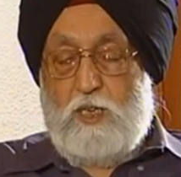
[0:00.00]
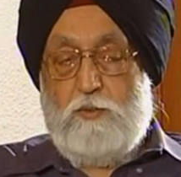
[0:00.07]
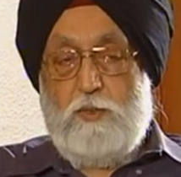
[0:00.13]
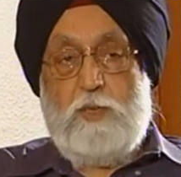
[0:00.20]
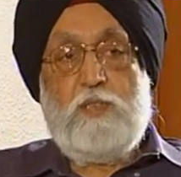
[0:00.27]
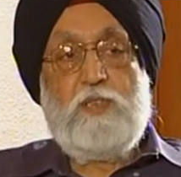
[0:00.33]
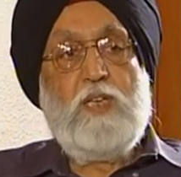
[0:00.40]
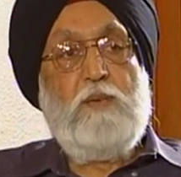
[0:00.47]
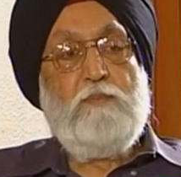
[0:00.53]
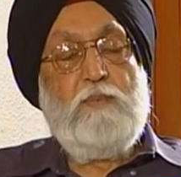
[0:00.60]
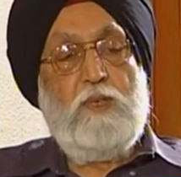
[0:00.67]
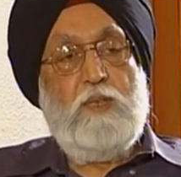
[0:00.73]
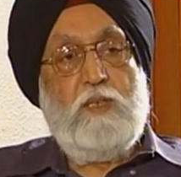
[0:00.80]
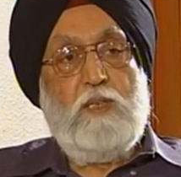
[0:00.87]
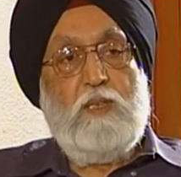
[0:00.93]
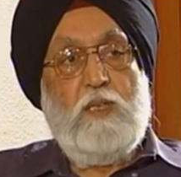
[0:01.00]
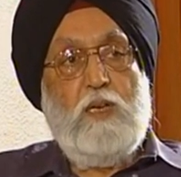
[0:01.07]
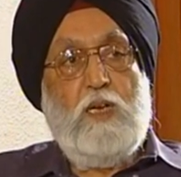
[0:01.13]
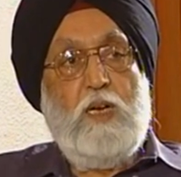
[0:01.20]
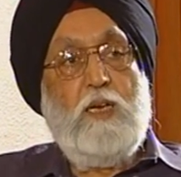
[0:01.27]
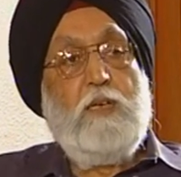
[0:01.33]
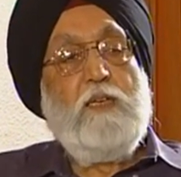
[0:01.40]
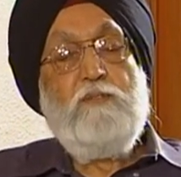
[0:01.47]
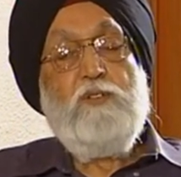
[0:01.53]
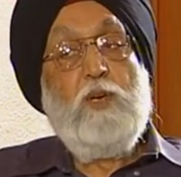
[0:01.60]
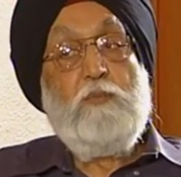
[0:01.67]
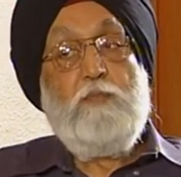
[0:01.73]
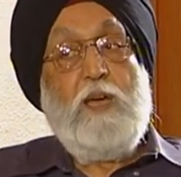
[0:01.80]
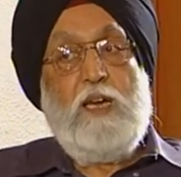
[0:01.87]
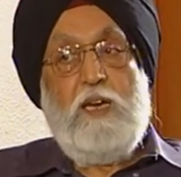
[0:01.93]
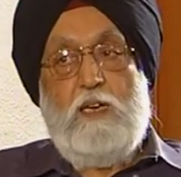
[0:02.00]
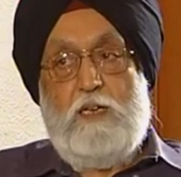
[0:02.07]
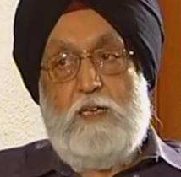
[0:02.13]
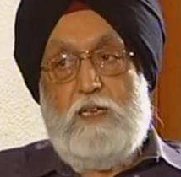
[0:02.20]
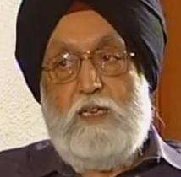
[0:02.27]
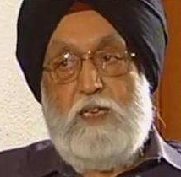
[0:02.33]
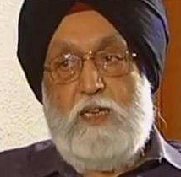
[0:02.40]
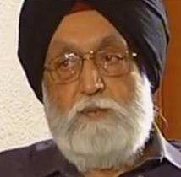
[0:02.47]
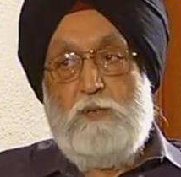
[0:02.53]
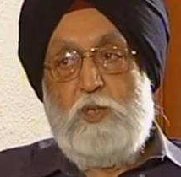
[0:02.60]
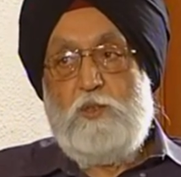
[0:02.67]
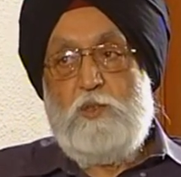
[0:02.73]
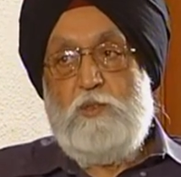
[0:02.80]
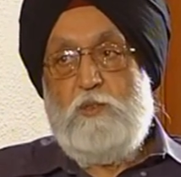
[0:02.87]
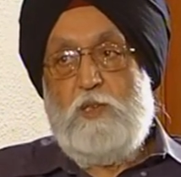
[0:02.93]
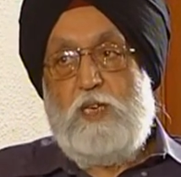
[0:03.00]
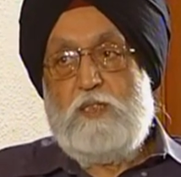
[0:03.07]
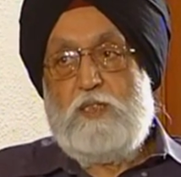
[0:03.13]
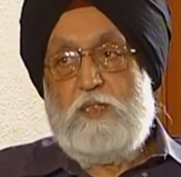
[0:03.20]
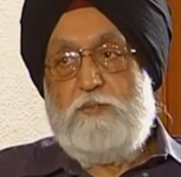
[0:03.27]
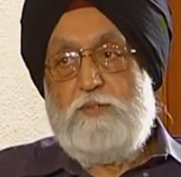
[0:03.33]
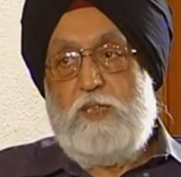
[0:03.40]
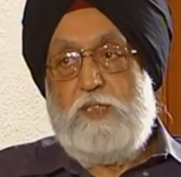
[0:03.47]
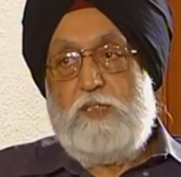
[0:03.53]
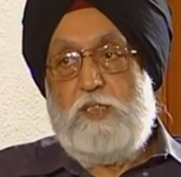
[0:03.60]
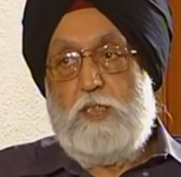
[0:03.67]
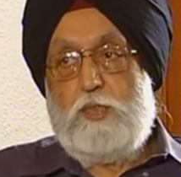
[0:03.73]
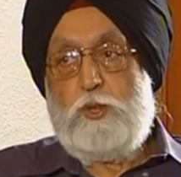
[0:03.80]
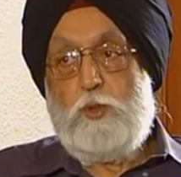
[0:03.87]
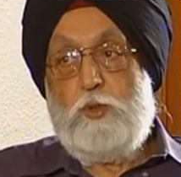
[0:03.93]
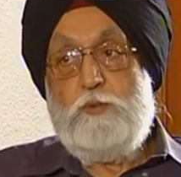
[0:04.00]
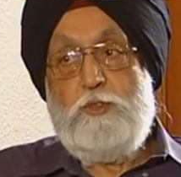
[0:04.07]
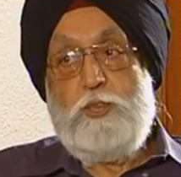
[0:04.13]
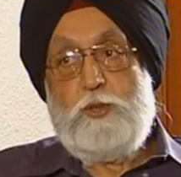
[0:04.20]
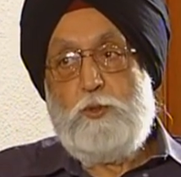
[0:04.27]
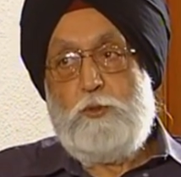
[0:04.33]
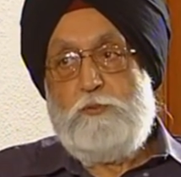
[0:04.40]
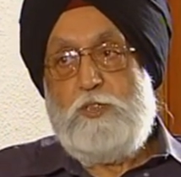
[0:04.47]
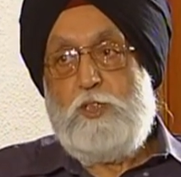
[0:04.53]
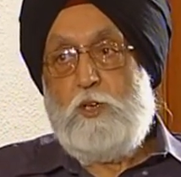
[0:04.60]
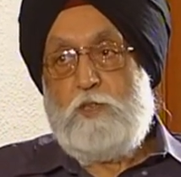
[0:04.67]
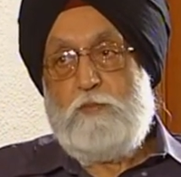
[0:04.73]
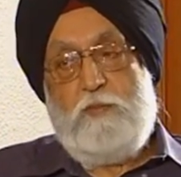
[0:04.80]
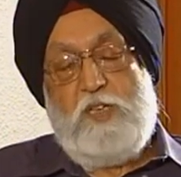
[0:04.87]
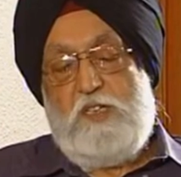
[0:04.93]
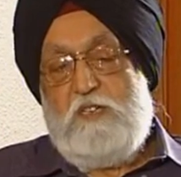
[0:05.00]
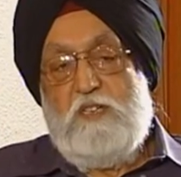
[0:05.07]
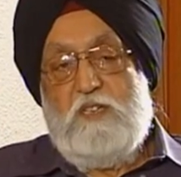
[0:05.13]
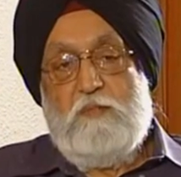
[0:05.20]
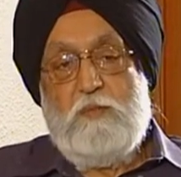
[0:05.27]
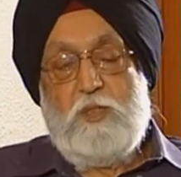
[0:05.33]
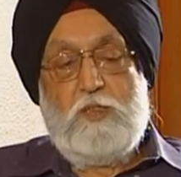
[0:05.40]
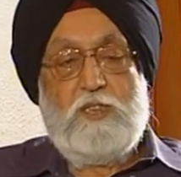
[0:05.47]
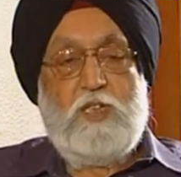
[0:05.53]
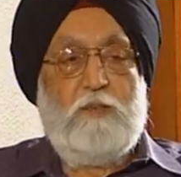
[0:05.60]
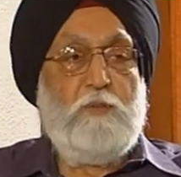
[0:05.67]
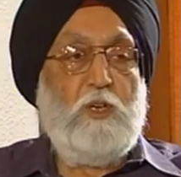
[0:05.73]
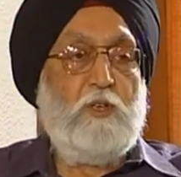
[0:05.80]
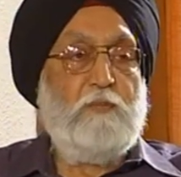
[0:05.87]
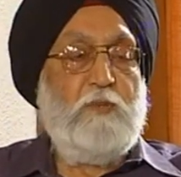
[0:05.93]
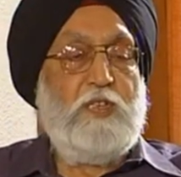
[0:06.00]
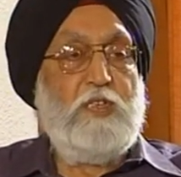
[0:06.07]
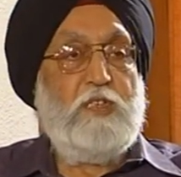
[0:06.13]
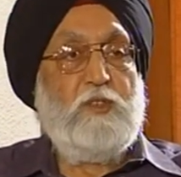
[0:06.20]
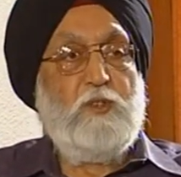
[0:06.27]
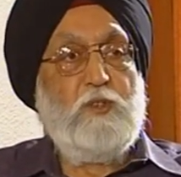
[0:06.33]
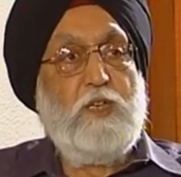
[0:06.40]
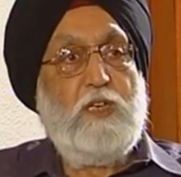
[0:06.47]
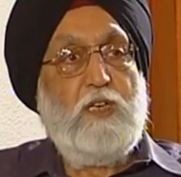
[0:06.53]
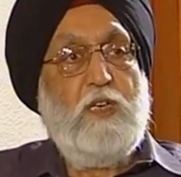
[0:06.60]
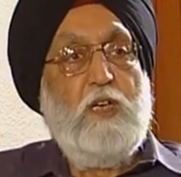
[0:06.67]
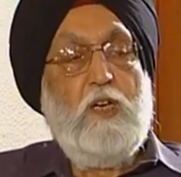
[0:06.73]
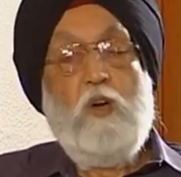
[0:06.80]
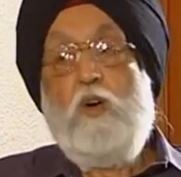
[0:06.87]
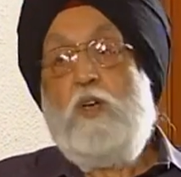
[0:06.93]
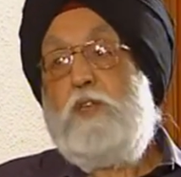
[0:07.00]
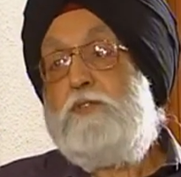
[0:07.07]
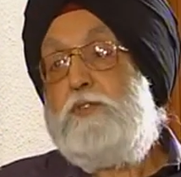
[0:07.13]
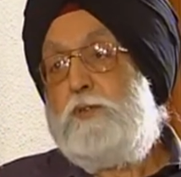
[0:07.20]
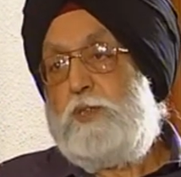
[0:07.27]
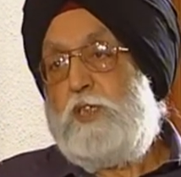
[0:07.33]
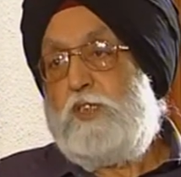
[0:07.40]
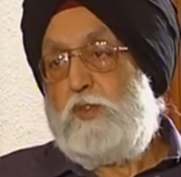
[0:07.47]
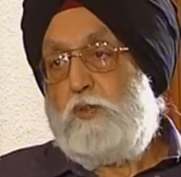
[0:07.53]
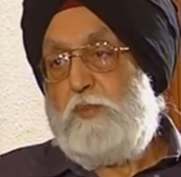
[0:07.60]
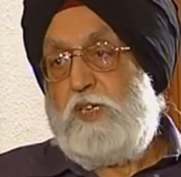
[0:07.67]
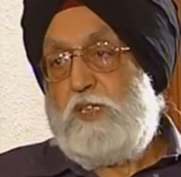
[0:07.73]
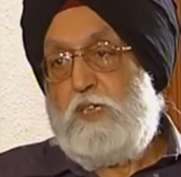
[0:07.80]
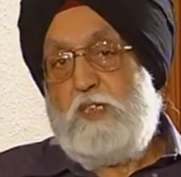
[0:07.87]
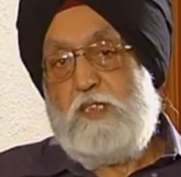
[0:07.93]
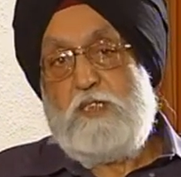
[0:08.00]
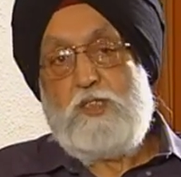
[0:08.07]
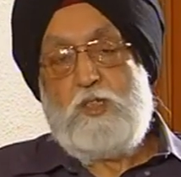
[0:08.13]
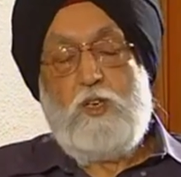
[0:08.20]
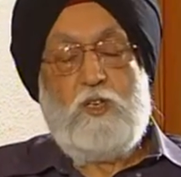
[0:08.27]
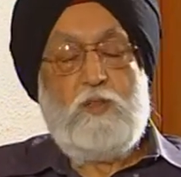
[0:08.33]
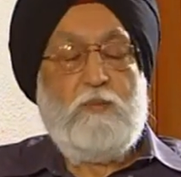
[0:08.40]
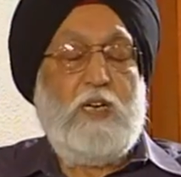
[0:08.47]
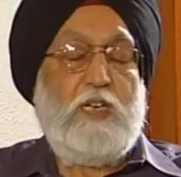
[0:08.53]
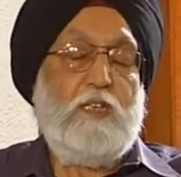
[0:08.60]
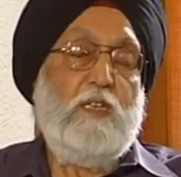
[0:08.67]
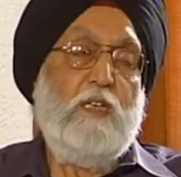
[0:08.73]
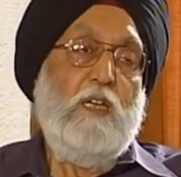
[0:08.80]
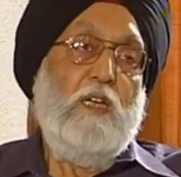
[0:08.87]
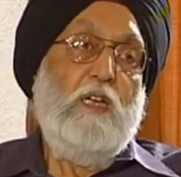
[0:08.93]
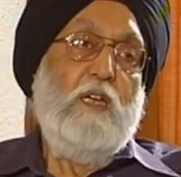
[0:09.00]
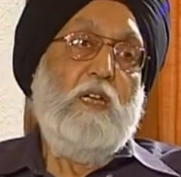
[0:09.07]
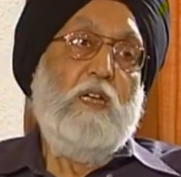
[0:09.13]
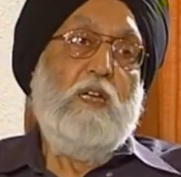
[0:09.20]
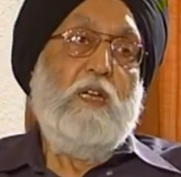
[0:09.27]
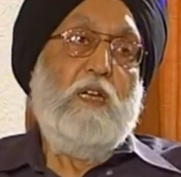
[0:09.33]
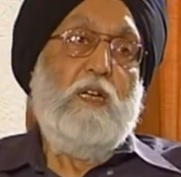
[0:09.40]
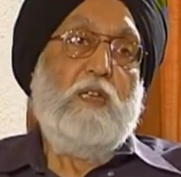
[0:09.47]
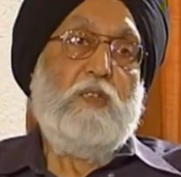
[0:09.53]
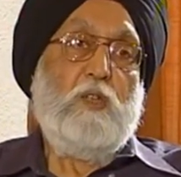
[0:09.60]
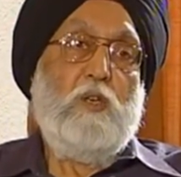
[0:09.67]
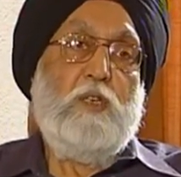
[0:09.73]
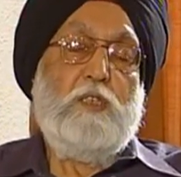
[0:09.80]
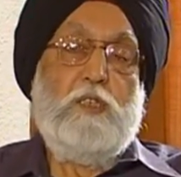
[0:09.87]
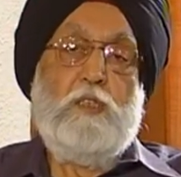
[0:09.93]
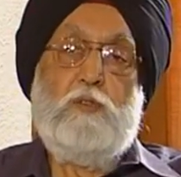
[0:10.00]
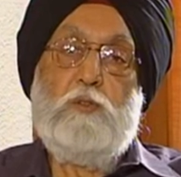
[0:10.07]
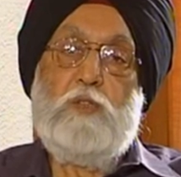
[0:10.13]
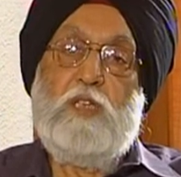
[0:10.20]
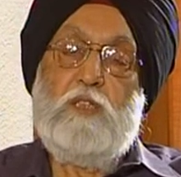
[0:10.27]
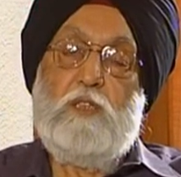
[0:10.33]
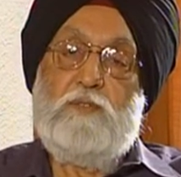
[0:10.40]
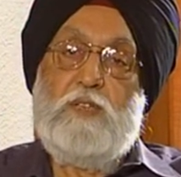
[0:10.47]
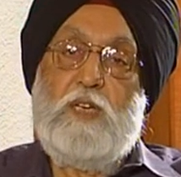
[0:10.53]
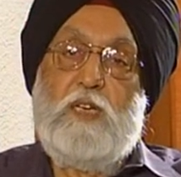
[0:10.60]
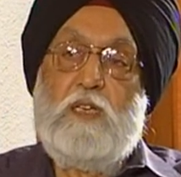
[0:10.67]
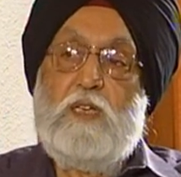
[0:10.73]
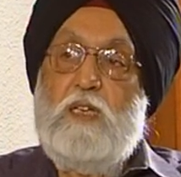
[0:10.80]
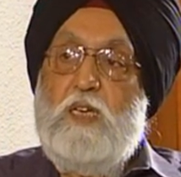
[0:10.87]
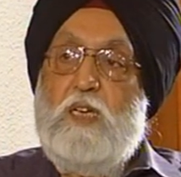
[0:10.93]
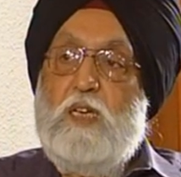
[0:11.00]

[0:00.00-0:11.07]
For example, I'll give you a parallel. I'm not going to answer for India, should we not bid, because I'm not bidding today or refusing to bid, and it's not my authority to think of that.